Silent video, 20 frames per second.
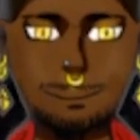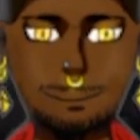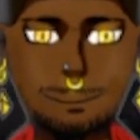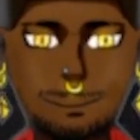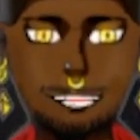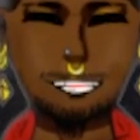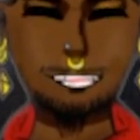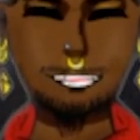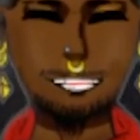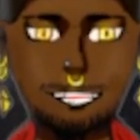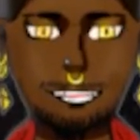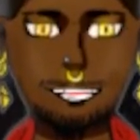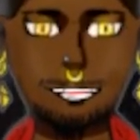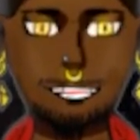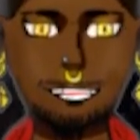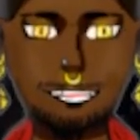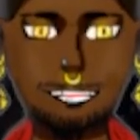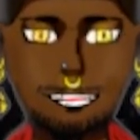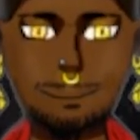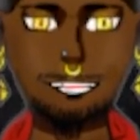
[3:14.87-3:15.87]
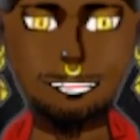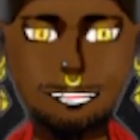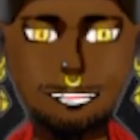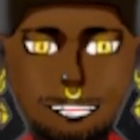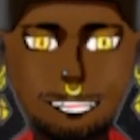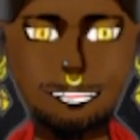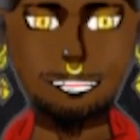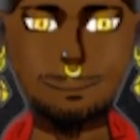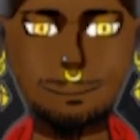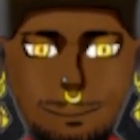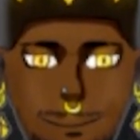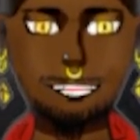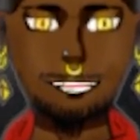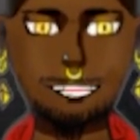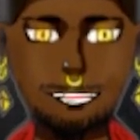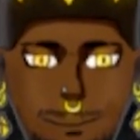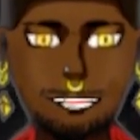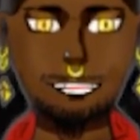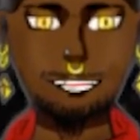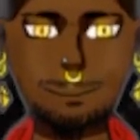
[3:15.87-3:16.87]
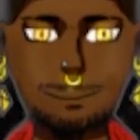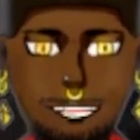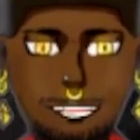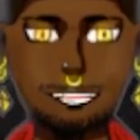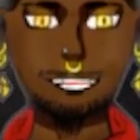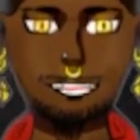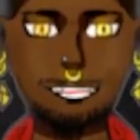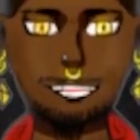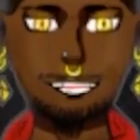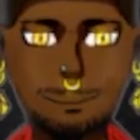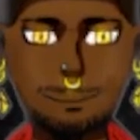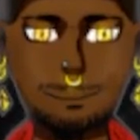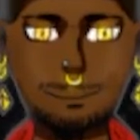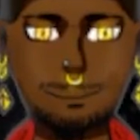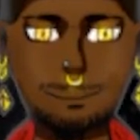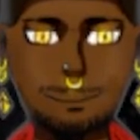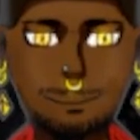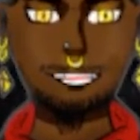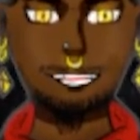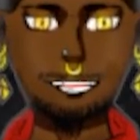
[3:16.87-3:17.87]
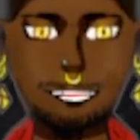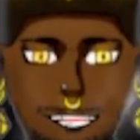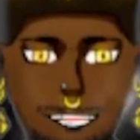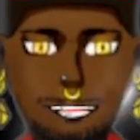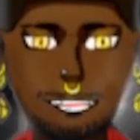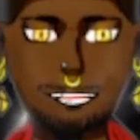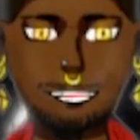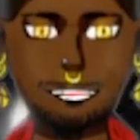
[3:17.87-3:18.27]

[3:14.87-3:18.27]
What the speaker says: Yeah, and then Kamala Khan is just like there except her, and then she